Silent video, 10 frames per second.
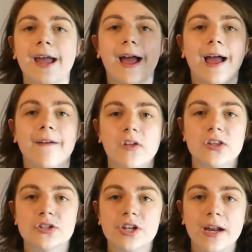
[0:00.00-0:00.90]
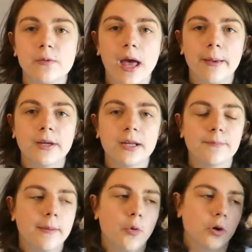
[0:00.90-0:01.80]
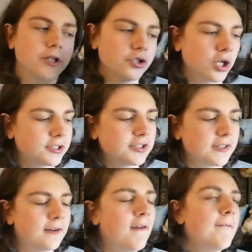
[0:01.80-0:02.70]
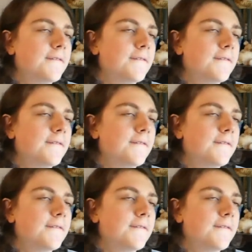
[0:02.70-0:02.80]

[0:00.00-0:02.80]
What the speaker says: have The Shadow Cabinet by Maureen Johnson.